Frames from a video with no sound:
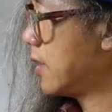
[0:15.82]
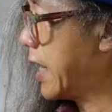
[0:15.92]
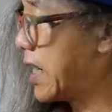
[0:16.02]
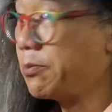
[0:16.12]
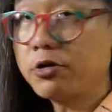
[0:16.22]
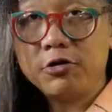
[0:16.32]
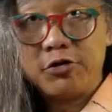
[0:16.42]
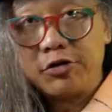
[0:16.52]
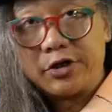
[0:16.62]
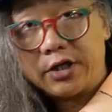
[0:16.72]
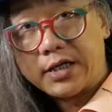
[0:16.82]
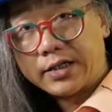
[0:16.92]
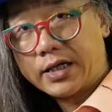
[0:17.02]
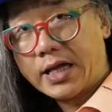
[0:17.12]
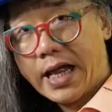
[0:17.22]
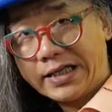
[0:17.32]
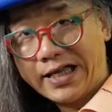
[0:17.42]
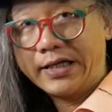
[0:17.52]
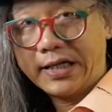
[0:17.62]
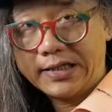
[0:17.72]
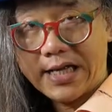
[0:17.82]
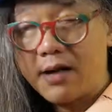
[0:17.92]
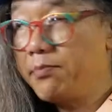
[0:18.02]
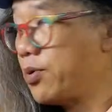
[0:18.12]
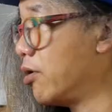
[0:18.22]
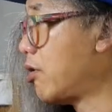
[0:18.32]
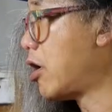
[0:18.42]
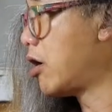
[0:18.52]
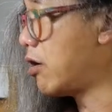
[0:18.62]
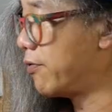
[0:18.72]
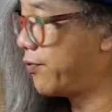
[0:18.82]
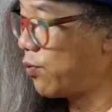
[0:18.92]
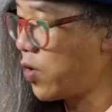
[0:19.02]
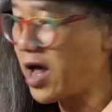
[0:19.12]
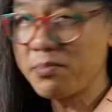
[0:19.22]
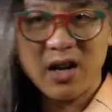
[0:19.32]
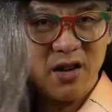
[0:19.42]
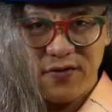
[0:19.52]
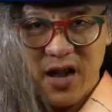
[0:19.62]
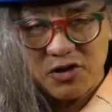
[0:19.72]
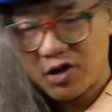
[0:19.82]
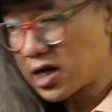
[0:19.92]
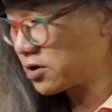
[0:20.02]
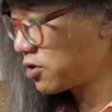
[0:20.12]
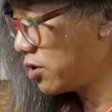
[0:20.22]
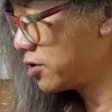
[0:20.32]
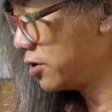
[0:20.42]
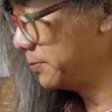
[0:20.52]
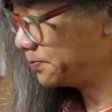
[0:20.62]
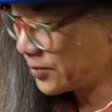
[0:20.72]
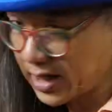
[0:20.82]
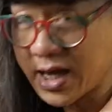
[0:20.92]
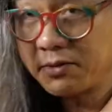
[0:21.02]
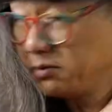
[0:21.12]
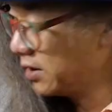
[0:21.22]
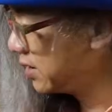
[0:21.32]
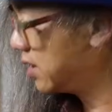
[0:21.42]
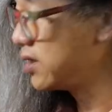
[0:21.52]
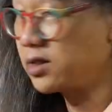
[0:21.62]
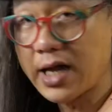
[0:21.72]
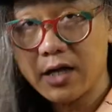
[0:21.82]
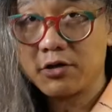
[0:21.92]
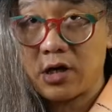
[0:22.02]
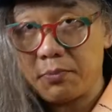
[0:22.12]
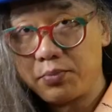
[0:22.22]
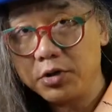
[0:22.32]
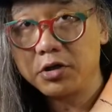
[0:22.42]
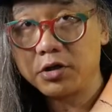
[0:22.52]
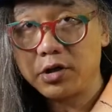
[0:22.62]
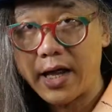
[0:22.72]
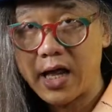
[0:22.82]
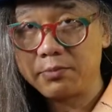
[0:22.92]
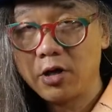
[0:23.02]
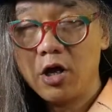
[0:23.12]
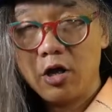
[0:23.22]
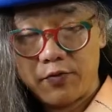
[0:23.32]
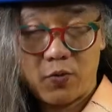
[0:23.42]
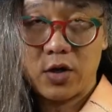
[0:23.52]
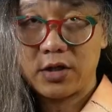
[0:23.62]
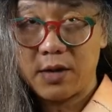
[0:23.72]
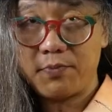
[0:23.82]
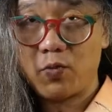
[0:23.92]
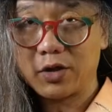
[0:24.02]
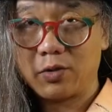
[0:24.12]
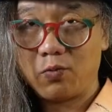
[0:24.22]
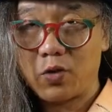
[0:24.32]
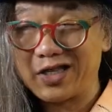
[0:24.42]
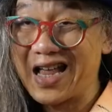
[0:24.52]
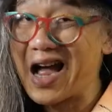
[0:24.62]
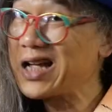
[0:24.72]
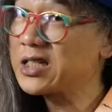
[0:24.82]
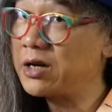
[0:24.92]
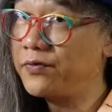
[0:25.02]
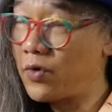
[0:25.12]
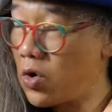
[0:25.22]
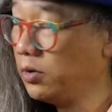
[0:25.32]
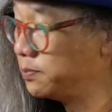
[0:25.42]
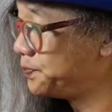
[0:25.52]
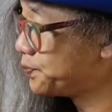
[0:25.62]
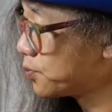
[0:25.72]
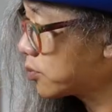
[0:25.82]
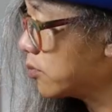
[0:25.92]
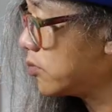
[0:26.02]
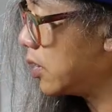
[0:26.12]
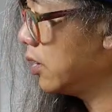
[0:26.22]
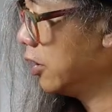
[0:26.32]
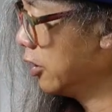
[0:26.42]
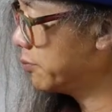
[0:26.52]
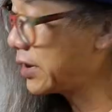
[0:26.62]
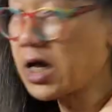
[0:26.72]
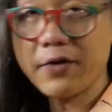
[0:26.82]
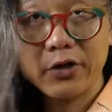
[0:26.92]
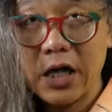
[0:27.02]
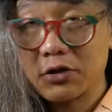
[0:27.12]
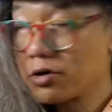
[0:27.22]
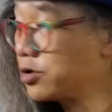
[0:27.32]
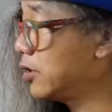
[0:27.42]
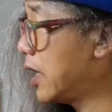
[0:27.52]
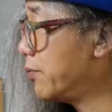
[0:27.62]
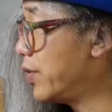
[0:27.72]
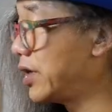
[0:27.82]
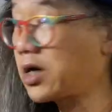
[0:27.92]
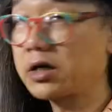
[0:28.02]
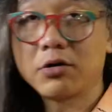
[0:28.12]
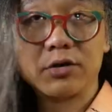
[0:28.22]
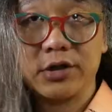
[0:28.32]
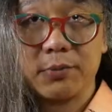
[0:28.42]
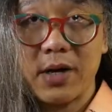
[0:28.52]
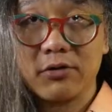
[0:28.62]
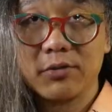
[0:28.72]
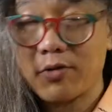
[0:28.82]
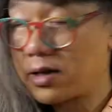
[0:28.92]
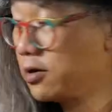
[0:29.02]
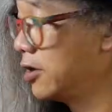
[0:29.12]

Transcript: And I'm going to use this as, as, as example of where manufacturer cut corner. Again, this is actually a pretty good amp for what, they, what, what they're asking for. But they have to cut corner and where they cut corner is the power supply.